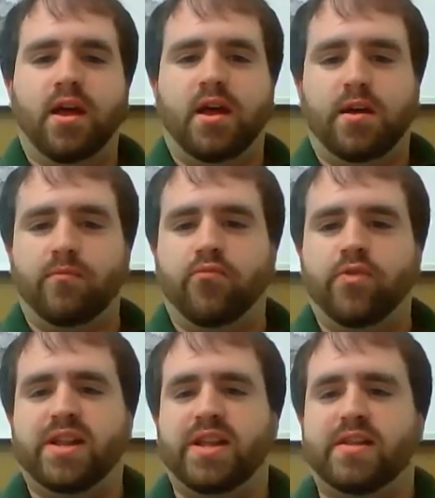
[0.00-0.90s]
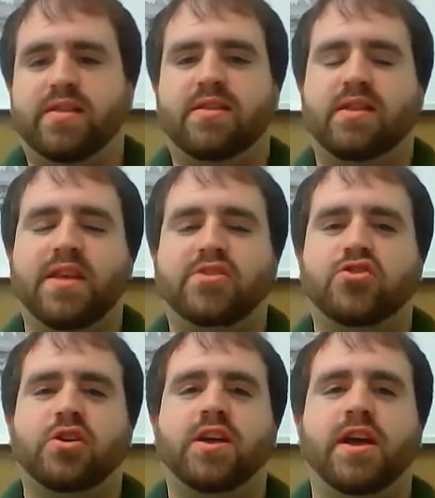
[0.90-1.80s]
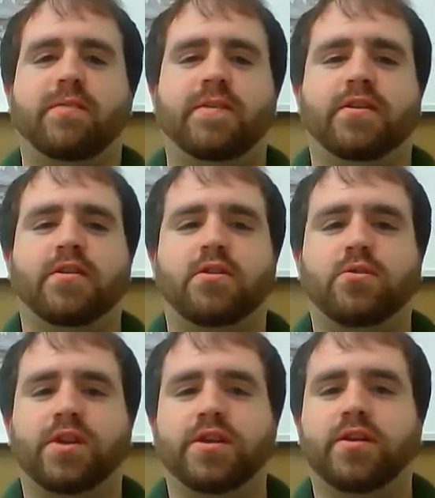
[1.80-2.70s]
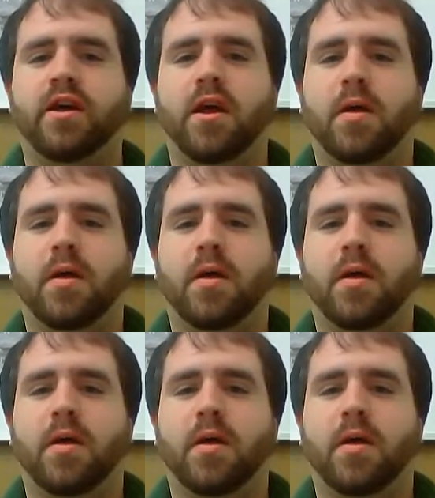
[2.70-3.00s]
really they should have included